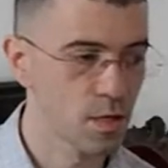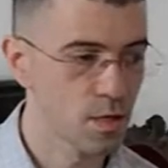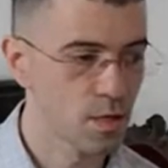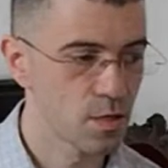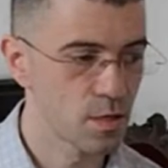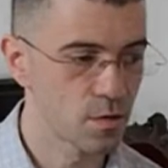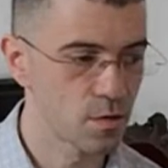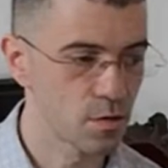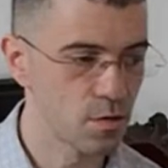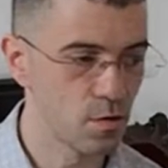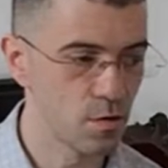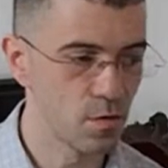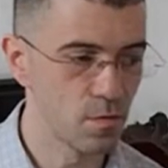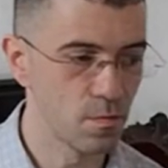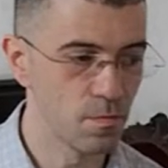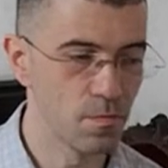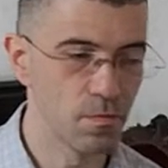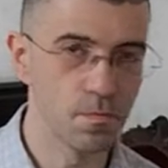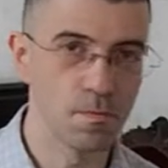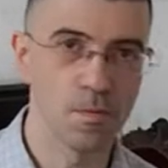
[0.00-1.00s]
So
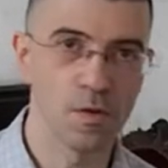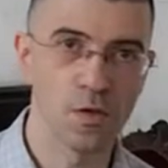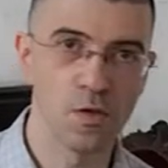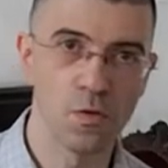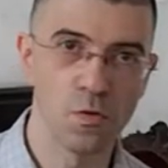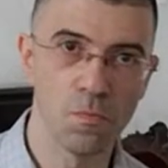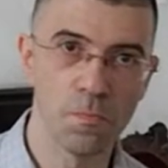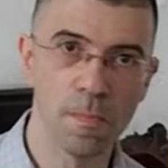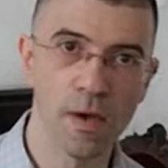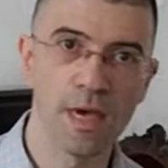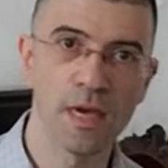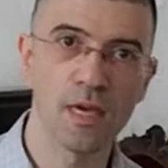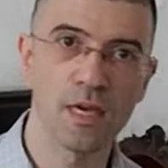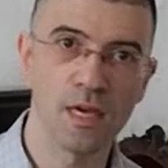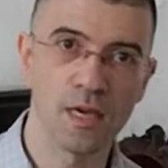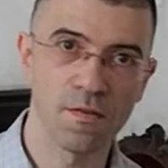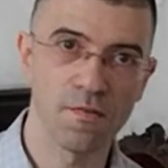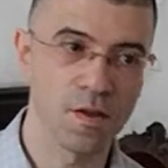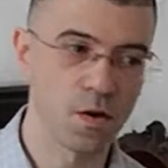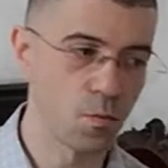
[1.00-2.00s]
you may
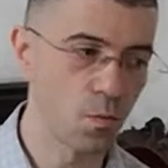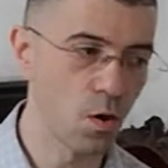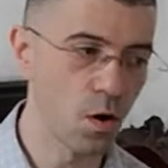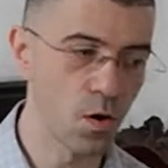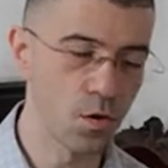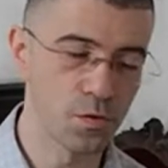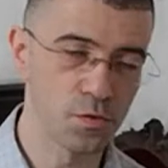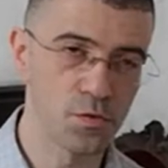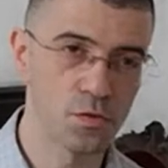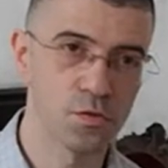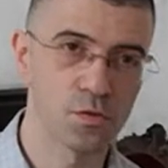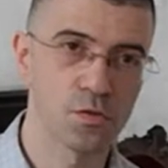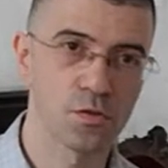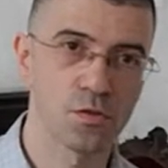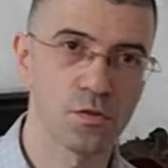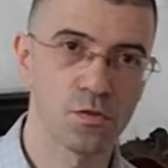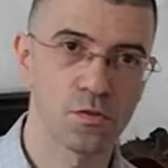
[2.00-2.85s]
even want